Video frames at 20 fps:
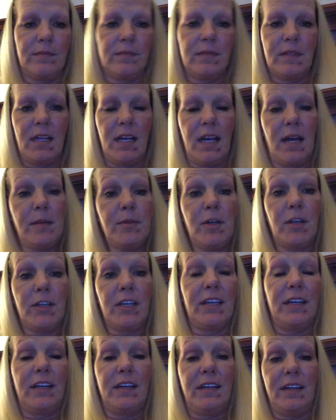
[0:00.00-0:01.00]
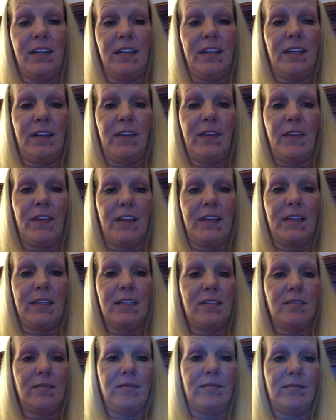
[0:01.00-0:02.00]
I'm not getting anything.
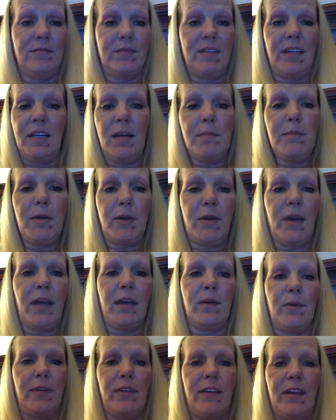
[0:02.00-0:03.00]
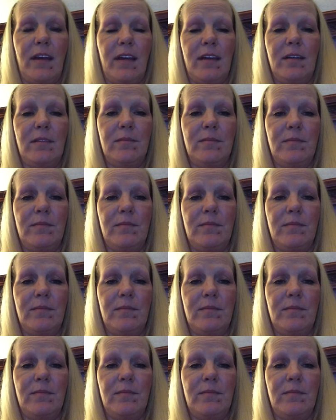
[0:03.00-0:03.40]
And I'm okay with that.